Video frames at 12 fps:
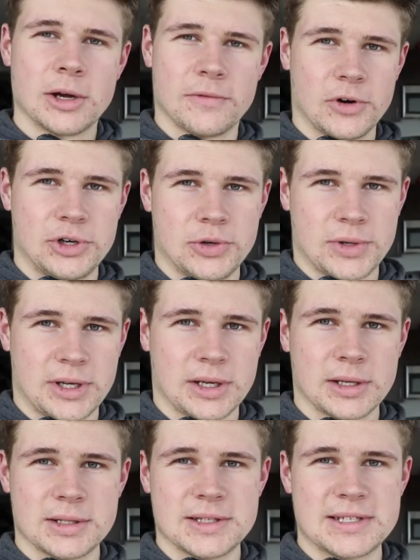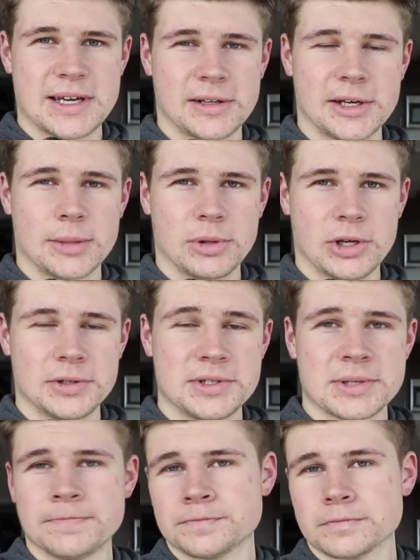for doing daily uploads.